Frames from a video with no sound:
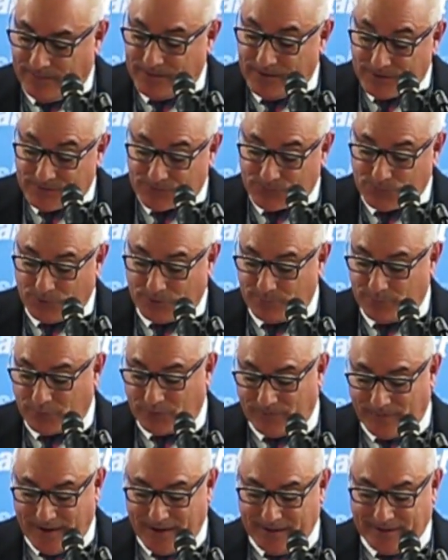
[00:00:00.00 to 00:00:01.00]
This will
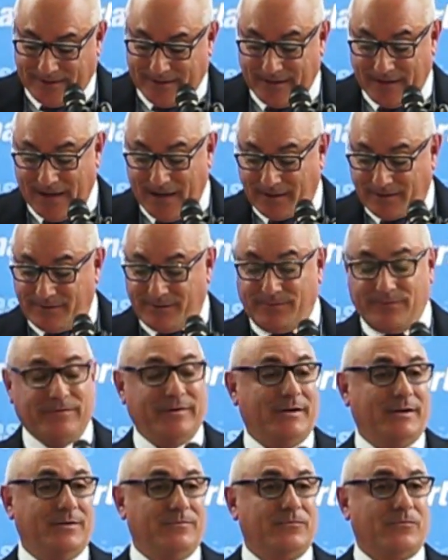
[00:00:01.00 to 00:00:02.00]
provide
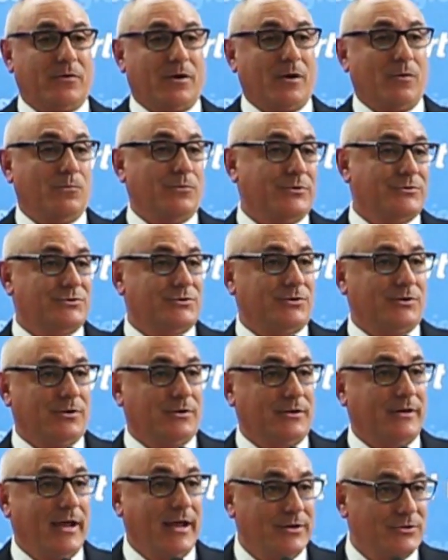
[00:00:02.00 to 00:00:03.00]
connectivity for our
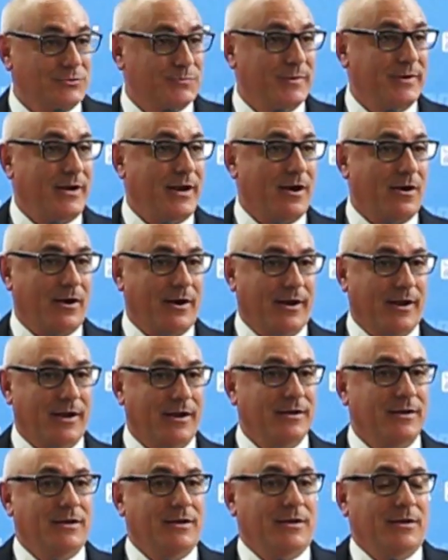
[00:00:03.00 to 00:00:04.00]
Worcester catchment area
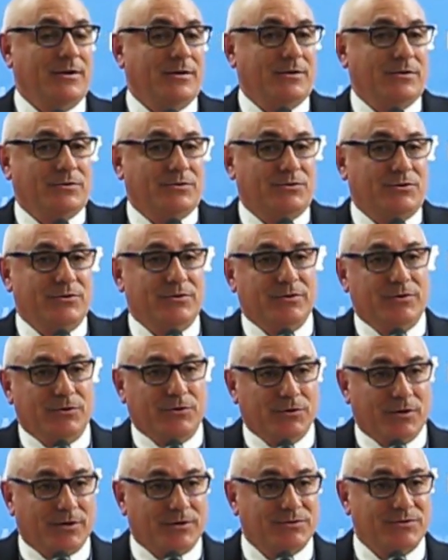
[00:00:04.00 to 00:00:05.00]
to the New
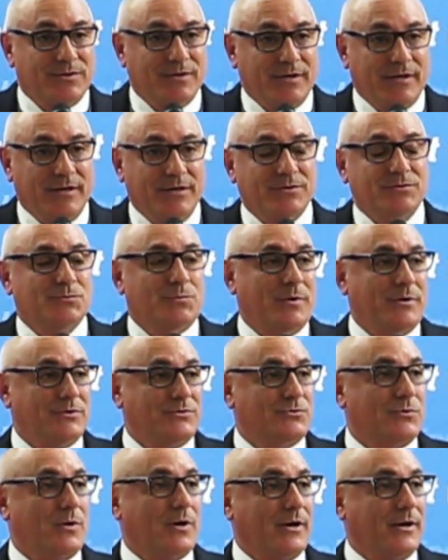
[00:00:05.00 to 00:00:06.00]
York City as well as
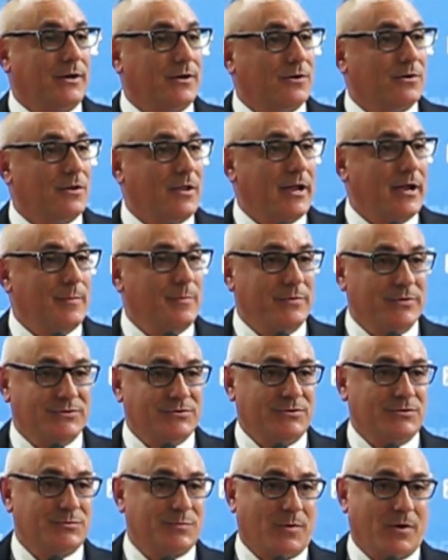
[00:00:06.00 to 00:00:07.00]
to our interline
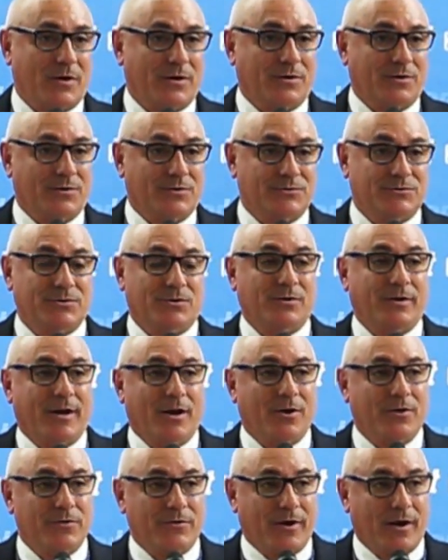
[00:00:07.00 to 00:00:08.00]
business partners or
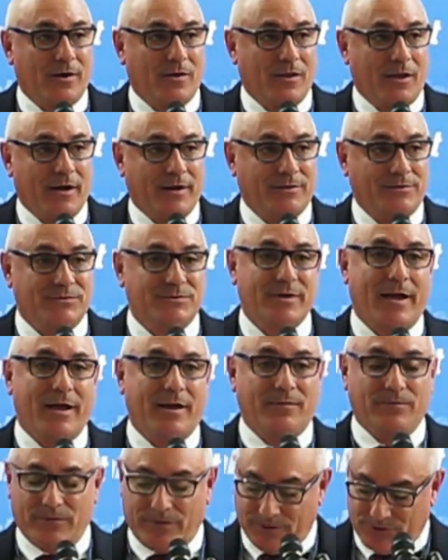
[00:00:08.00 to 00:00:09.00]
other airlines
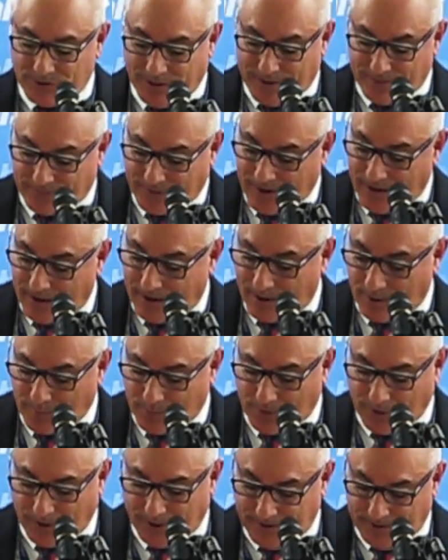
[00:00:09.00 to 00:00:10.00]
out of the JFK
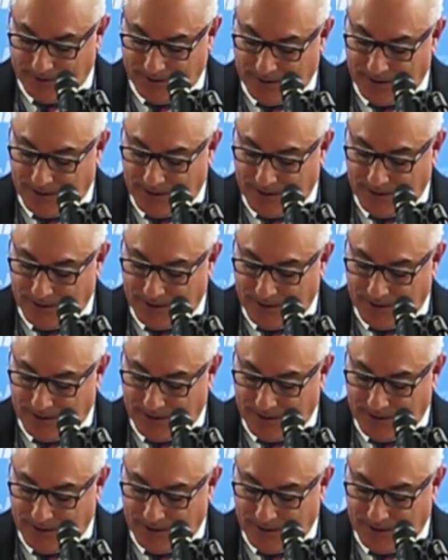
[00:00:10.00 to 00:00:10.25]
Airport.